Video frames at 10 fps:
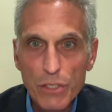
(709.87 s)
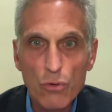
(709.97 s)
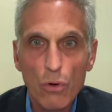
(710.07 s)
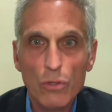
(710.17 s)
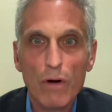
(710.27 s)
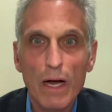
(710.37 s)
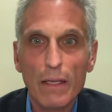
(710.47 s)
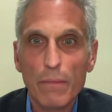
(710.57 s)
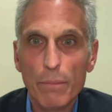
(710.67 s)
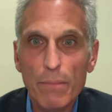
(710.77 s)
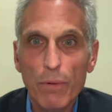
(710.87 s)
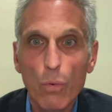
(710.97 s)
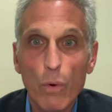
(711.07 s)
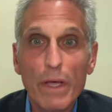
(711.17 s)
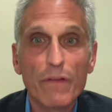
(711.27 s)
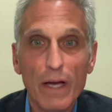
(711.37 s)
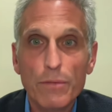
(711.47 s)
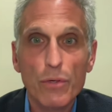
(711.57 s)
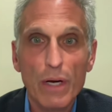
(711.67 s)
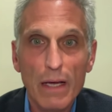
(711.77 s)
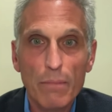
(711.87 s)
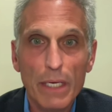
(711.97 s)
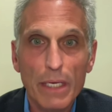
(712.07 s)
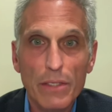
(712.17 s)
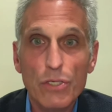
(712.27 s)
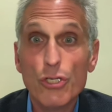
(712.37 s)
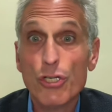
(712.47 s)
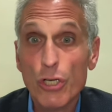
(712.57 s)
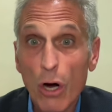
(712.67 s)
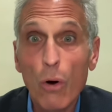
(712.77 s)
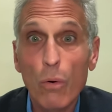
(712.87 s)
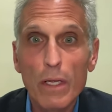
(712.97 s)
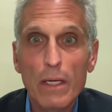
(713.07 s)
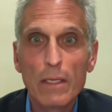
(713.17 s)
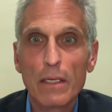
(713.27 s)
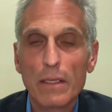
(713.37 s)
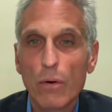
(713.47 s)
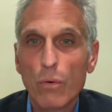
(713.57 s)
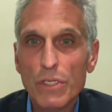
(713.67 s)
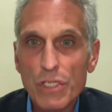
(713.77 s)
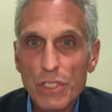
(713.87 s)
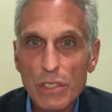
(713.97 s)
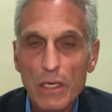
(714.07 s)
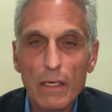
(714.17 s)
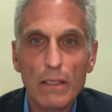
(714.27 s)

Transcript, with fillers: control trial in people with type 2 diabetes to show that there was